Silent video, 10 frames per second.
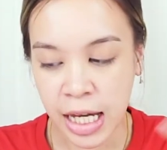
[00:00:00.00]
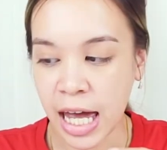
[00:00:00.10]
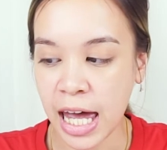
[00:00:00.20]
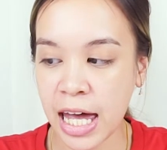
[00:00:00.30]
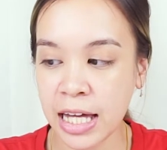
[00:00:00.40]

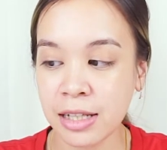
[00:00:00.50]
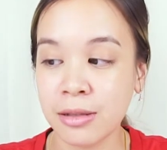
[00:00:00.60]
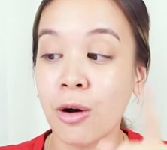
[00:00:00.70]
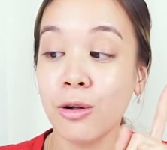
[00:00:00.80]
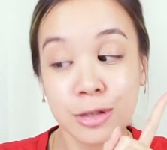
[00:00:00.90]
And
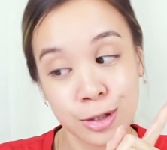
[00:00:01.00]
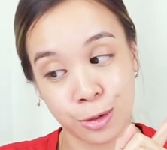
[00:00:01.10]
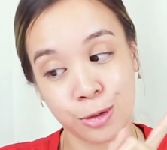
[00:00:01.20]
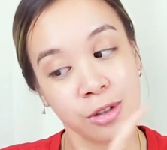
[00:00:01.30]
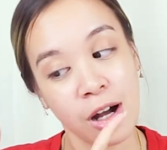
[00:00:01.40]

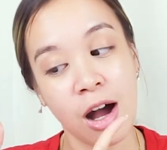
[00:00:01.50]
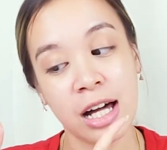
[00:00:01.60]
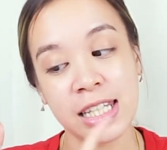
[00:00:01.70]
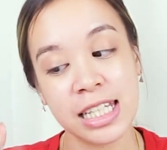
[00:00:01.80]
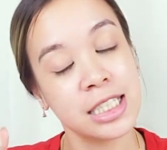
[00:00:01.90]
also,
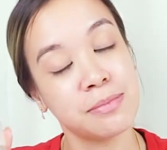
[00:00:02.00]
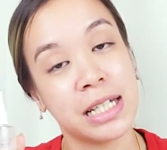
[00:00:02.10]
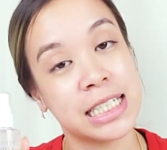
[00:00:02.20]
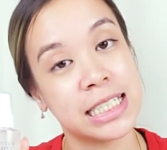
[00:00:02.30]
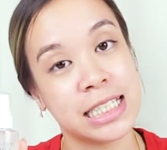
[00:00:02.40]
this mist